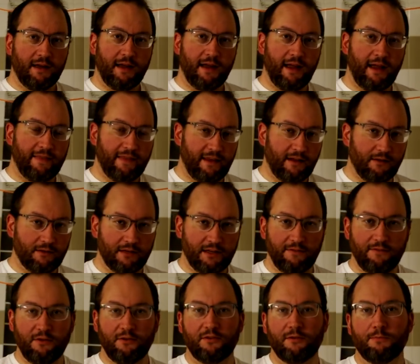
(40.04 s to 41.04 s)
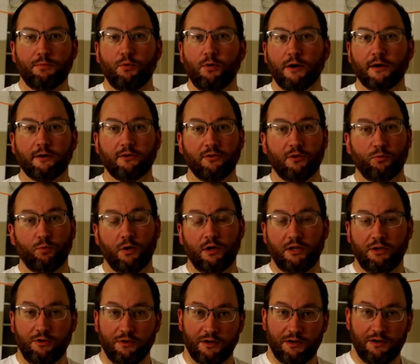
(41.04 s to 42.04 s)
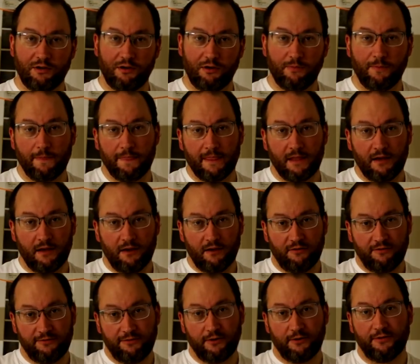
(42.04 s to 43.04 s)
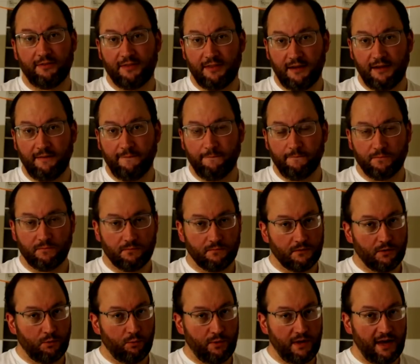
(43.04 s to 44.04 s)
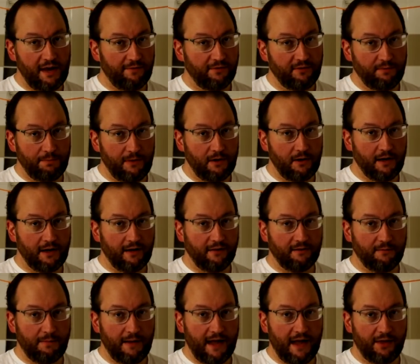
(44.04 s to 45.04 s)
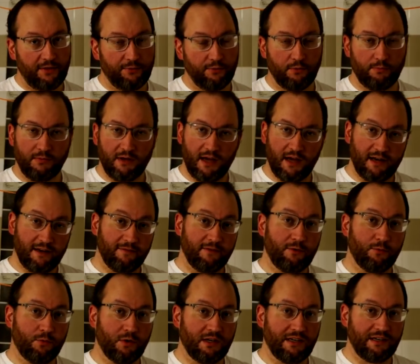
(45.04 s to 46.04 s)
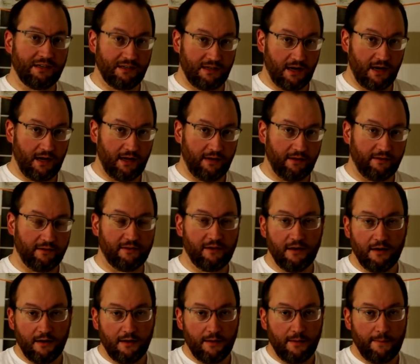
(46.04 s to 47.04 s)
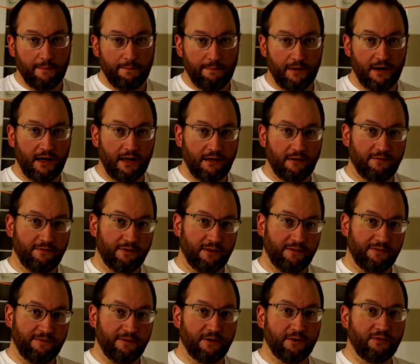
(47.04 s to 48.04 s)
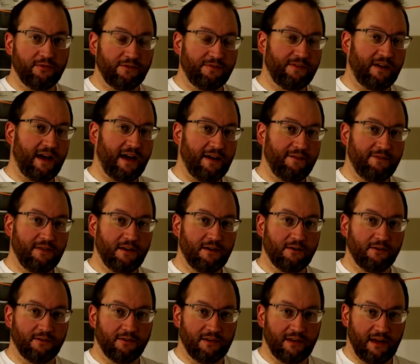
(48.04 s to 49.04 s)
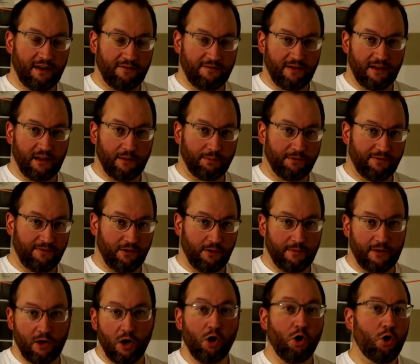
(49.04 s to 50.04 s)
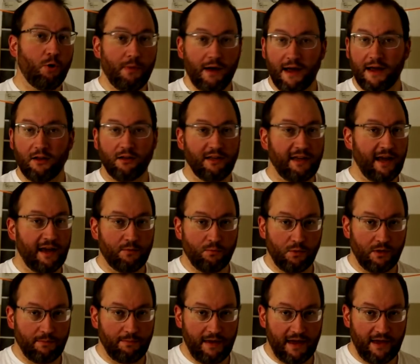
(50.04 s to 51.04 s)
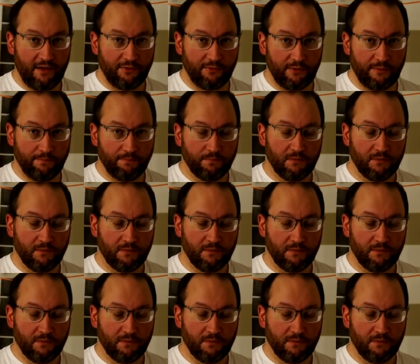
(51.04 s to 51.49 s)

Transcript: and that'll give you some pointers on what you can do. First thing, we have a spare guest bathroom, not everyone does. But for the first five years that I developed film at home, I only had one bathroom.